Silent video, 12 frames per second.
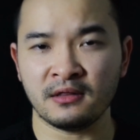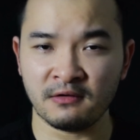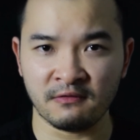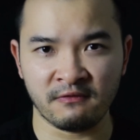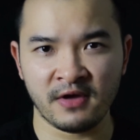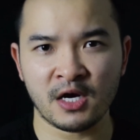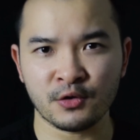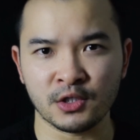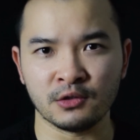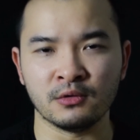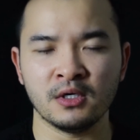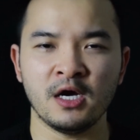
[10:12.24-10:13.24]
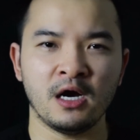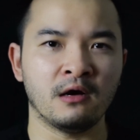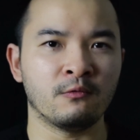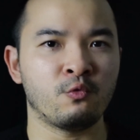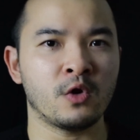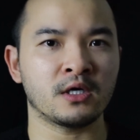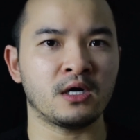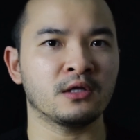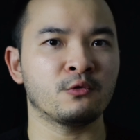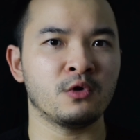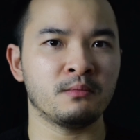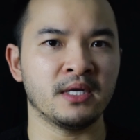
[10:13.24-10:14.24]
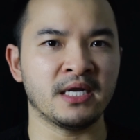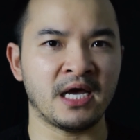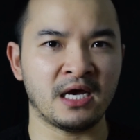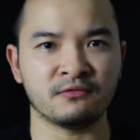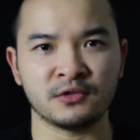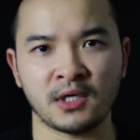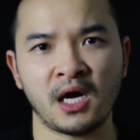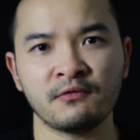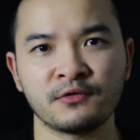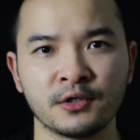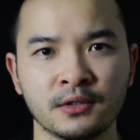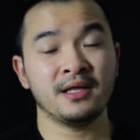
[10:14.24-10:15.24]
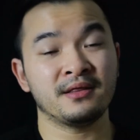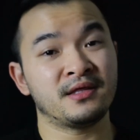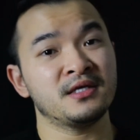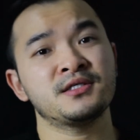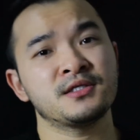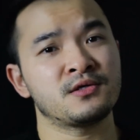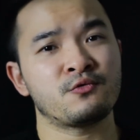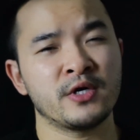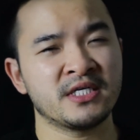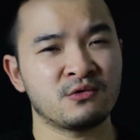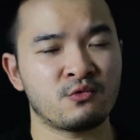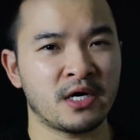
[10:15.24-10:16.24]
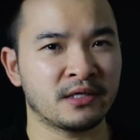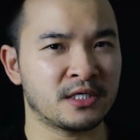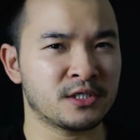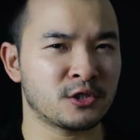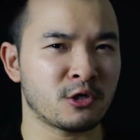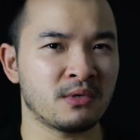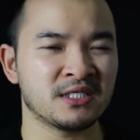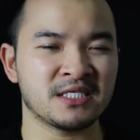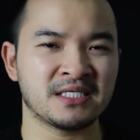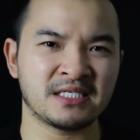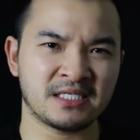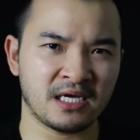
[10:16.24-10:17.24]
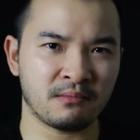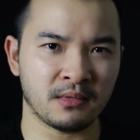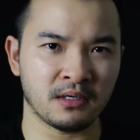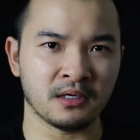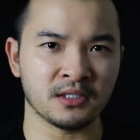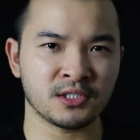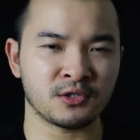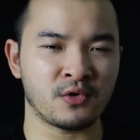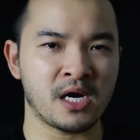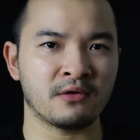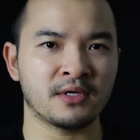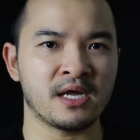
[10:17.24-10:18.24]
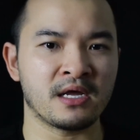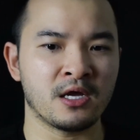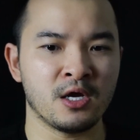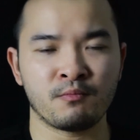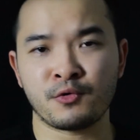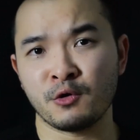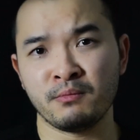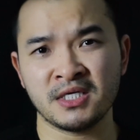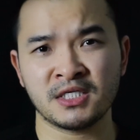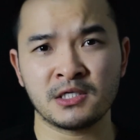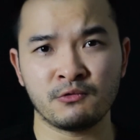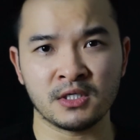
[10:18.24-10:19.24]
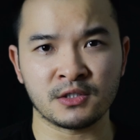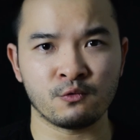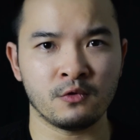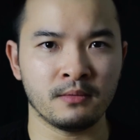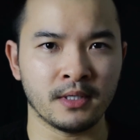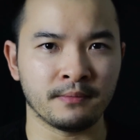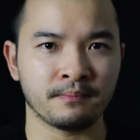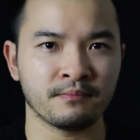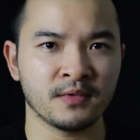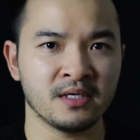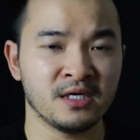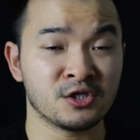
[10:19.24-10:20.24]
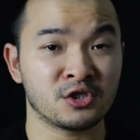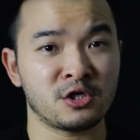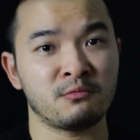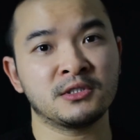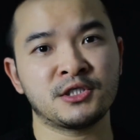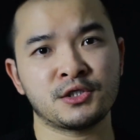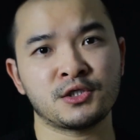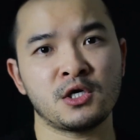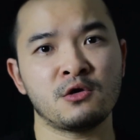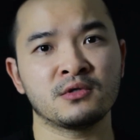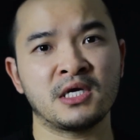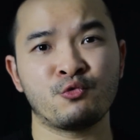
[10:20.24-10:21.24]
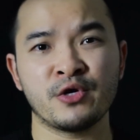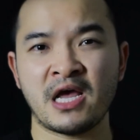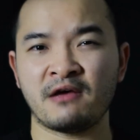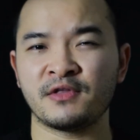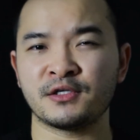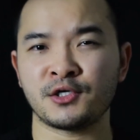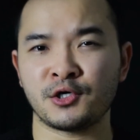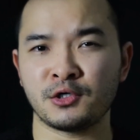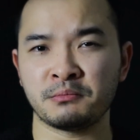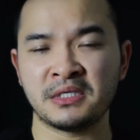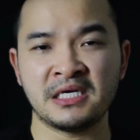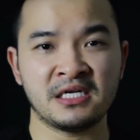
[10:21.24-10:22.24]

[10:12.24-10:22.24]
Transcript: the value of what other women have to offer. This is the reason why there's so much stigma surrounding promiscuous women. So much so that we have the term